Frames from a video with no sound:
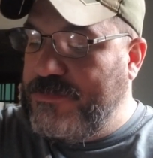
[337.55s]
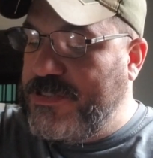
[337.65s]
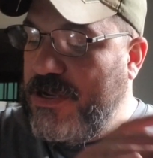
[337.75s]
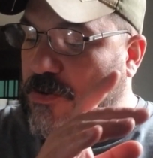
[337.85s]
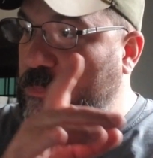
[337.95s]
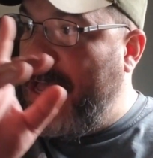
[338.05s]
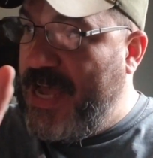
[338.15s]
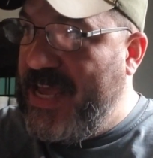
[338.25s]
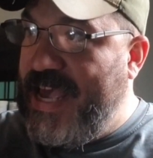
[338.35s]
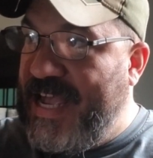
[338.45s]
So
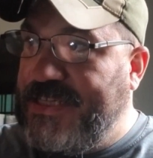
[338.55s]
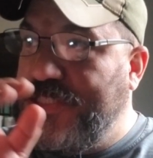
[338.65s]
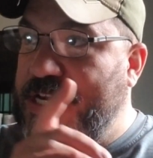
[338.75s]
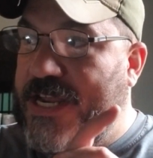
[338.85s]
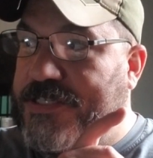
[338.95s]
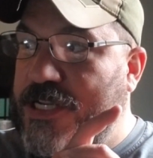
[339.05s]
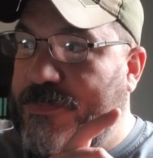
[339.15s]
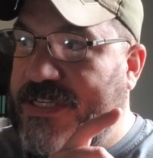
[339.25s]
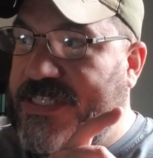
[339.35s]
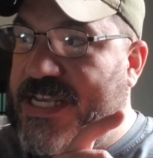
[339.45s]
I asked
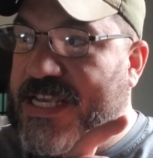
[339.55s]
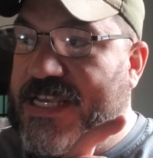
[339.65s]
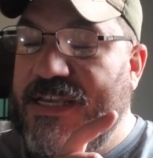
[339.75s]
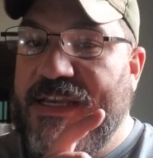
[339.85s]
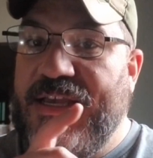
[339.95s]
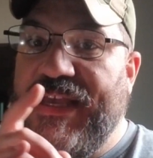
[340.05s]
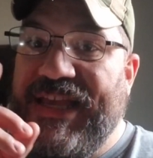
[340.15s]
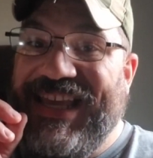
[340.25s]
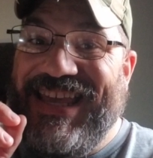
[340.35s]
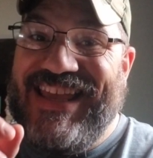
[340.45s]
ChatGPT
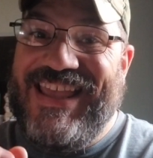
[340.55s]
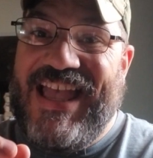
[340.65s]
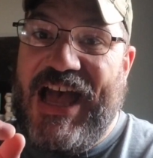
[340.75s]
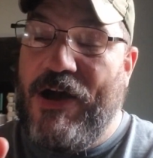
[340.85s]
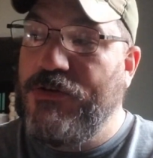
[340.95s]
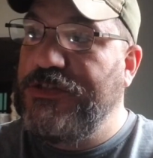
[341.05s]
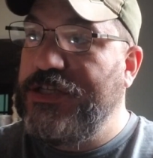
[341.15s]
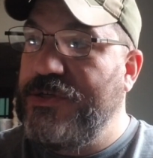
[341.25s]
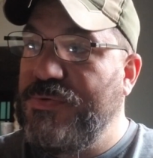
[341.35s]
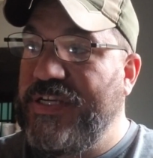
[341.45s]
how
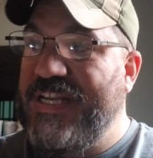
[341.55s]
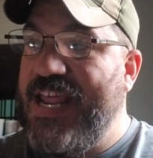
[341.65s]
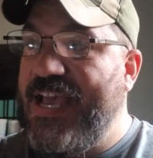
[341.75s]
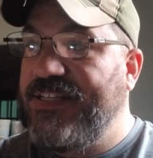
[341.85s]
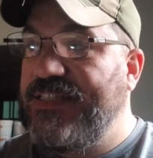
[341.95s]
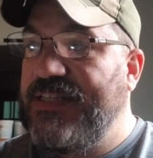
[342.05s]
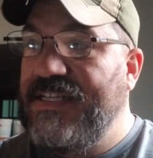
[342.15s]
to connect